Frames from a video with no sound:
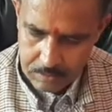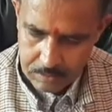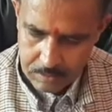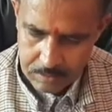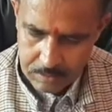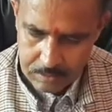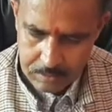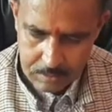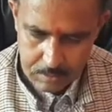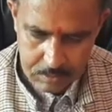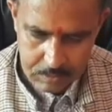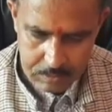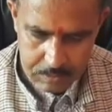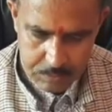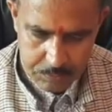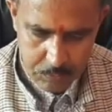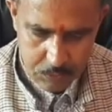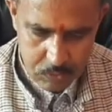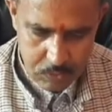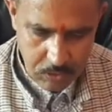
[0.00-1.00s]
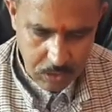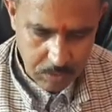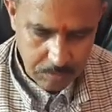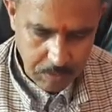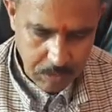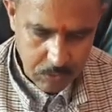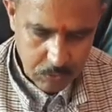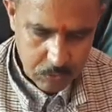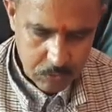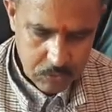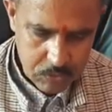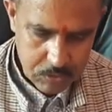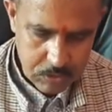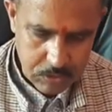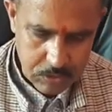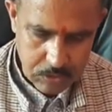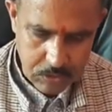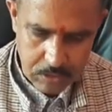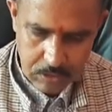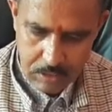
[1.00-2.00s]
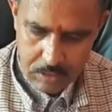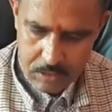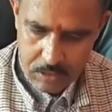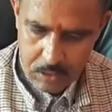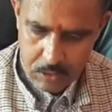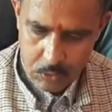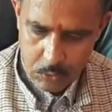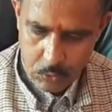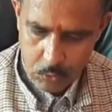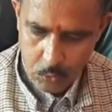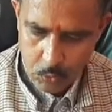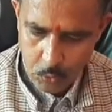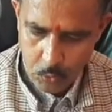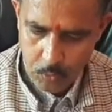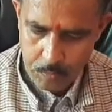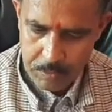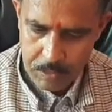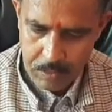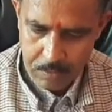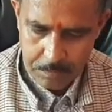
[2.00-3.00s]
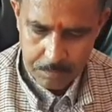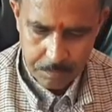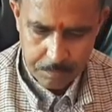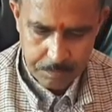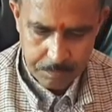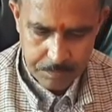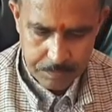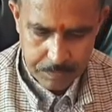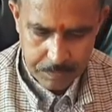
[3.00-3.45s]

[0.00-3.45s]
if you talk about chromium,